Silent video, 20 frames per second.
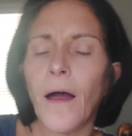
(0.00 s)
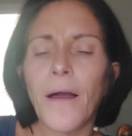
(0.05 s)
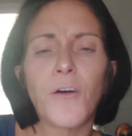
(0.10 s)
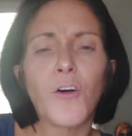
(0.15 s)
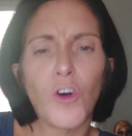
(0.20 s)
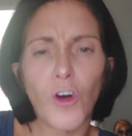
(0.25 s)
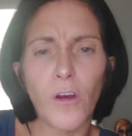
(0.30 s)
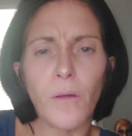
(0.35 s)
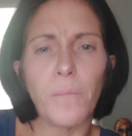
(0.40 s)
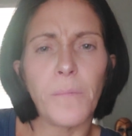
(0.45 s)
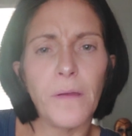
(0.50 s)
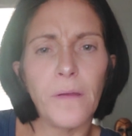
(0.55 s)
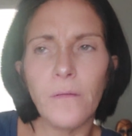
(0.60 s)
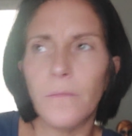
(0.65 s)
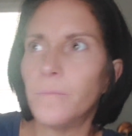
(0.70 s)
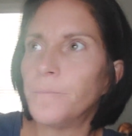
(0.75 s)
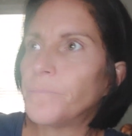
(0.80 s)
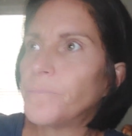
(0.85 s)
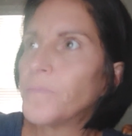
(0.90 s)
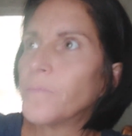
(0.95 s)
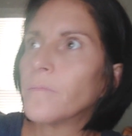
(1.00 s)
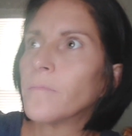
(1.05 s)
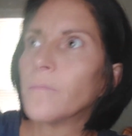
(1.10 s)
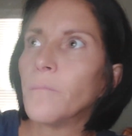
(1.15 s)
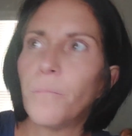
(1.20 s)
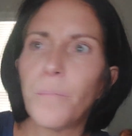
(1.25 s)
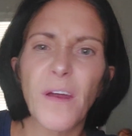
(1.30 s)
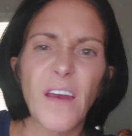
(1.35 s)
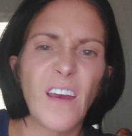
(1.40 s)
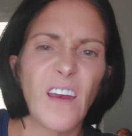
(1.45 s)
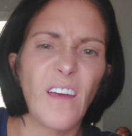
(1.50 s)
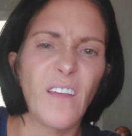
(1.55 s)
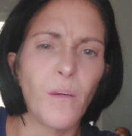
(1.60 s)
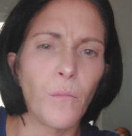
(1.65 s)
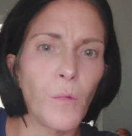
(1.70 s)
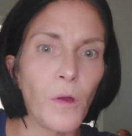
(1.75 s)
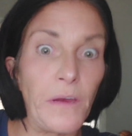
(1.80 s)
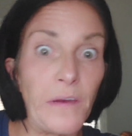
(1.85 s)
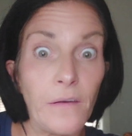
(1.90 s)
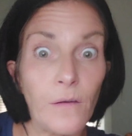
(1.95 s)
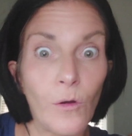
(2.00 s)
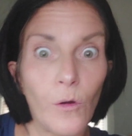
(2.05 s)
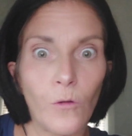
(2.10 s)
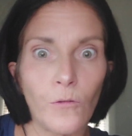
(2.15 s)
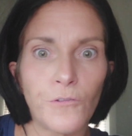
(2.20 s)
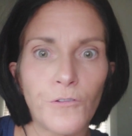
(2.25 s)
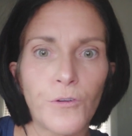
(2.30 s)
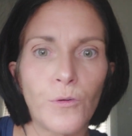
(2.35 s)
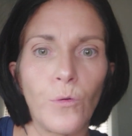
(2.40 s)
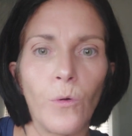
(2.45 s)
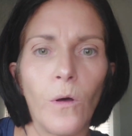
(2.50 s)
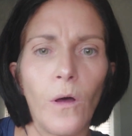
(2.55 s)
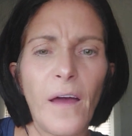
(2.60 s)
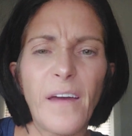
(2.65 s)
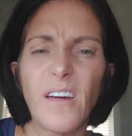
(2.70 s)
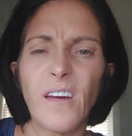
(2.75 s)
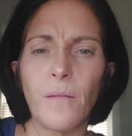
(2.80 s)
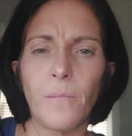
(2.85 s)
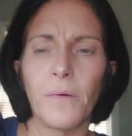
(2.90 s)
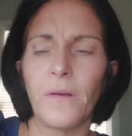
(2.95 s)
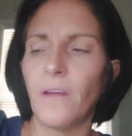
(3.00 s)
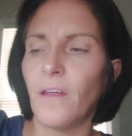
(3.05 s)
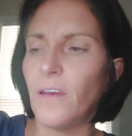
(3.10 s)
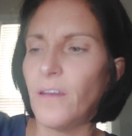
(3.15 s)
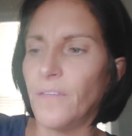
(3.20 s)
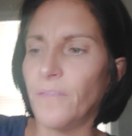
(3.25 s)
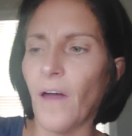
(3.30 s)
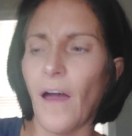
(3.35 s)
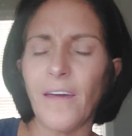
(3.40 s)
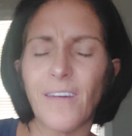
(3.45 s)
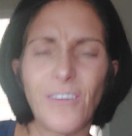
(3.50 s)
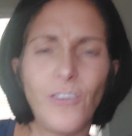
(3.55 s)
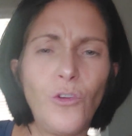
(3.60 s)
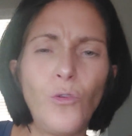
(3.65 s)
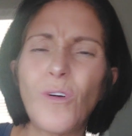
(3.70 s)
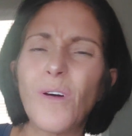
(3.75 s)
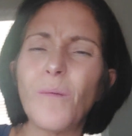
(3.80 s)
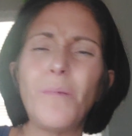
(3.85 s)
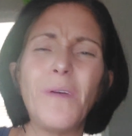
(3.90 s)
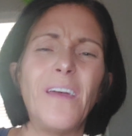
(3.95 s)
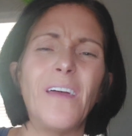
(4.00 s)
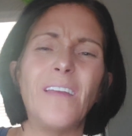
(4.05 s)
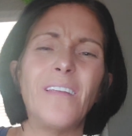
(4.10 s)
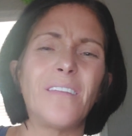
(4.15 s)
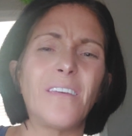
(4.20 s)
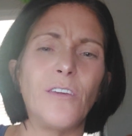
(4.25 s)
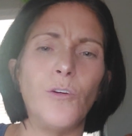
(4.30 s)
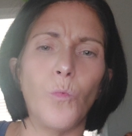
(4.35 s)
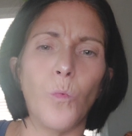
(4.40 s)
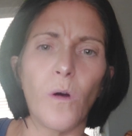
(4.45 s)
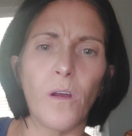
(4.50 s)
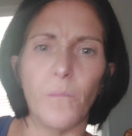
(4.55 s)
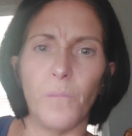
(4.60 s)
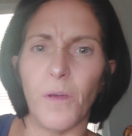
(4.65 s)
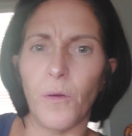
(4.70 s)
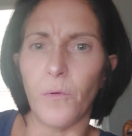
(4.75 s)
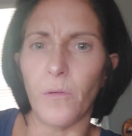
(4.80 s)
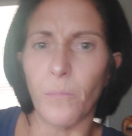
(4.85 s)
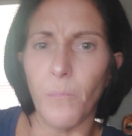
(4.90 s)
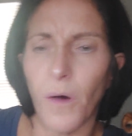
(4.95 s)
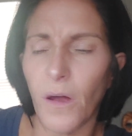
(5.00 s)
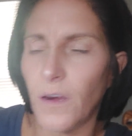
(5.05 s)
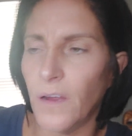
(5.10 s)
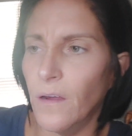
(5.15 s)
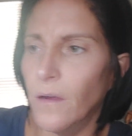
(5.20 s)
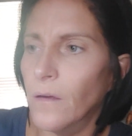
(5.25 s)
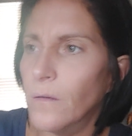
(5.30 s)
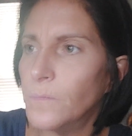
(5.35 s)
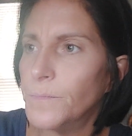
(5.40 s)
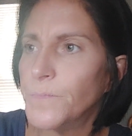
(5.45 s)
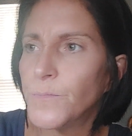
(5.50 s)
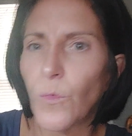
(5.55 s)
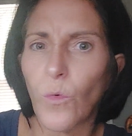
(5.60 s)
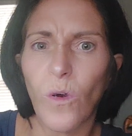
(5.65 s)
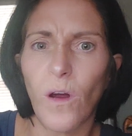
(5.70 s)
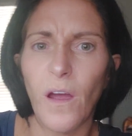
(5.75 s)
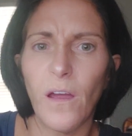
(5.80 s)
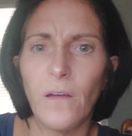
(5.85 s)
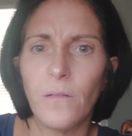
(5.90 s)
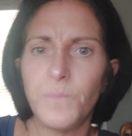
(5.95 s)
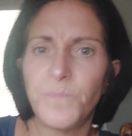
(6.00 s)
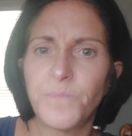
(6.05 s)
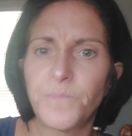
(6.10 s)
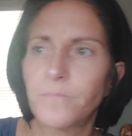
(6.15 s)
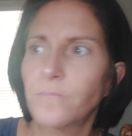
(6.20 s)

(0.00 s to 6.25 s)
I could have been, but I didn't have the money to go to school. I could have been any, you could be anything you want to be with money, right?